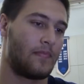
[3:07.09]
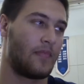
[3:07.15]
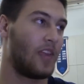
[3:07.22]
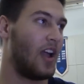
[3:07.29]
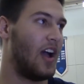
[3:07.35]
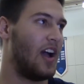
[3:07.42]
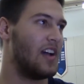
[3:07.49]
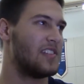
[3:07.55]

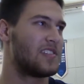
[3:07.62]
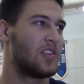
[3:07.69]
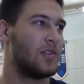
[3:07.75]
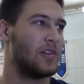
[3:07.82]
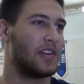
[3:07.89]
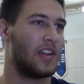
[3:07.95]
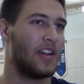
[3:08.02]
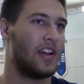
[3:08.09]
It's
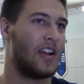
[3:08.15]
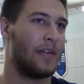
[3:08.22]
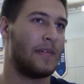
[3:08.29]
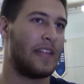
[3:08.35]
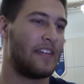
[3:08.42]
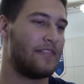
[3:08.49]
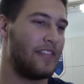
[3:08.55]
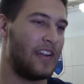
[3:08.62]
going good. I
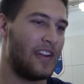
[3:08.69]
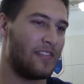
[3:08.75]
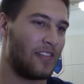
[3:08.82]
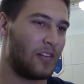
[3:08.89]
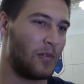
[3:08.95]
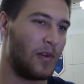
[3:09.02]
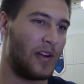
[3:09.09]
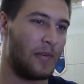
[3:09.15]
mean, they fit in
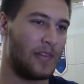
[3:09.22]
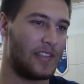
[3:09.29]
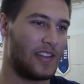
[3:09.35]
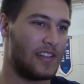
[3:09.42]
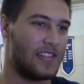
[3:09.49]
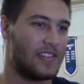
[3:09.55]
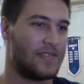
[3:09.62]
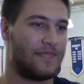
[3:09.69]
real well with
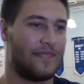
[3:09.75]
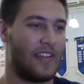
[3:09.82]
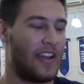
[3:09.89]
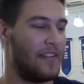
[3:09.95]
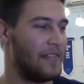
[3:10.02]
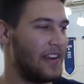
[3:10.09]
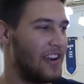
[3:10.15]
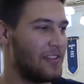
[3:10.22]
us.
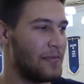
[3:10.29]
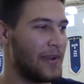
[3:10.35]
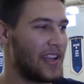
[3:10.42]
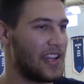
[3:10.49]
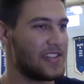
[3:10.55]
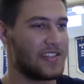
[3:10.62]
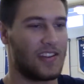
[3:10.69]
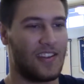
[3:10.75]
I mean,
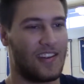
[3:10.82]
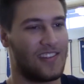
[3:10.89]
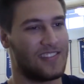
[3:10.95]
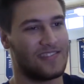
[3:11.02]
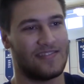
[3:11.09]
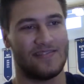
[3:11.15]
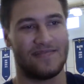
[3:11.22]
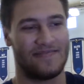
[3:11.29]
everybody gets
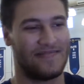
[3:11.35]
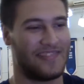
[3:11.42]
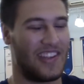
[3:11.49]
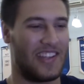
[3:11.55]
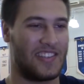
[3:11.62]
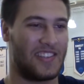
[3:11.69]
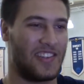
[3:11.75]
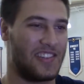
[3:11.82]
along,
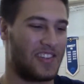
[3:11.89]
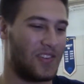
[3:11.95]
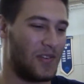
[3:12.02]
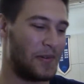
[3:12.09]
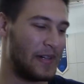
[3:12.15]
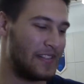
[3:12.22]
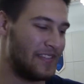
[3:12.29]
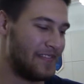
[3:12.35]
so it's
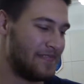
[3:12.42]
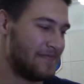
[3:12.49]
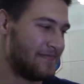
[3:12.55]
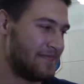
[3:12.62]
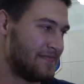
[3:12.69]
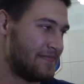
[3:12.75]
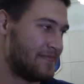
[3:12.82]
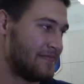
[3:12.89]
going
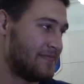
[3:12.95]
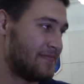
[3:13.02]
well.